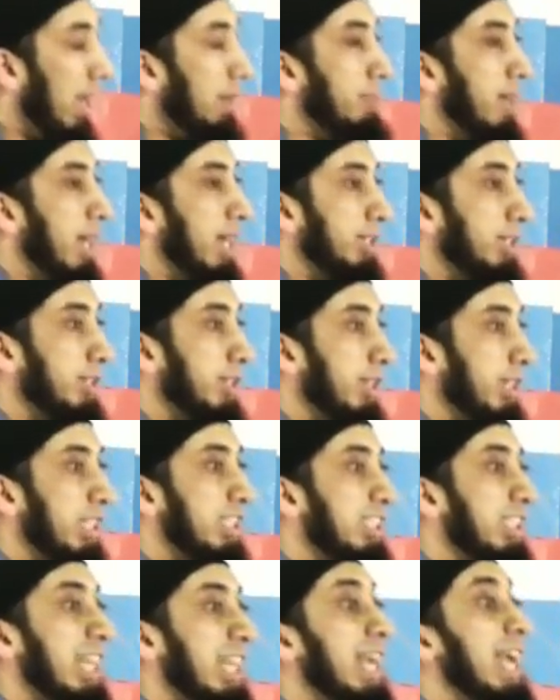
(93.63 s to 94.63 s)
A master
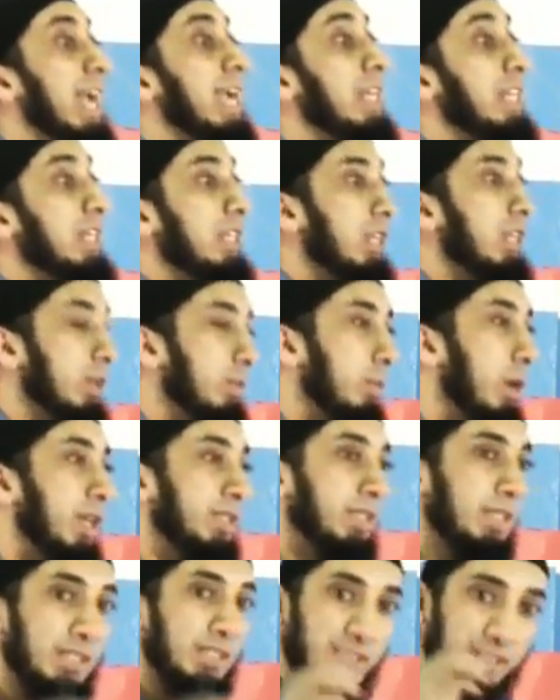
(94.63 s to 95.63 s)
can say anything he
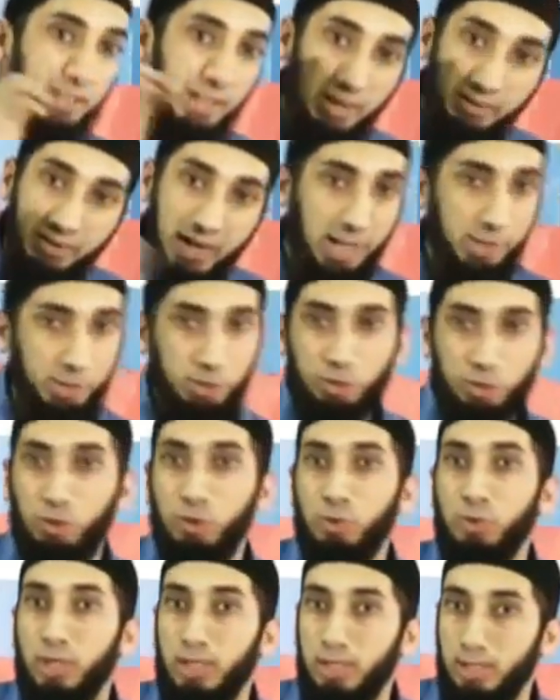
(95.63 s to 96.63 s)
wants and the slave has to
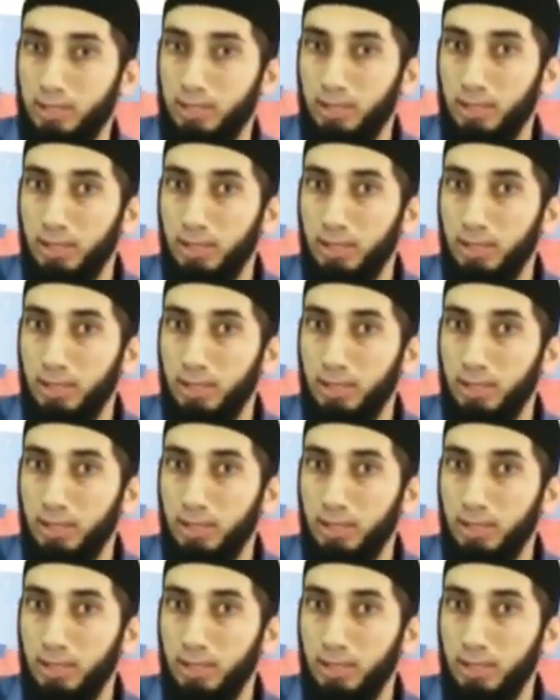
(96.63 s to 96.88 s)
do it.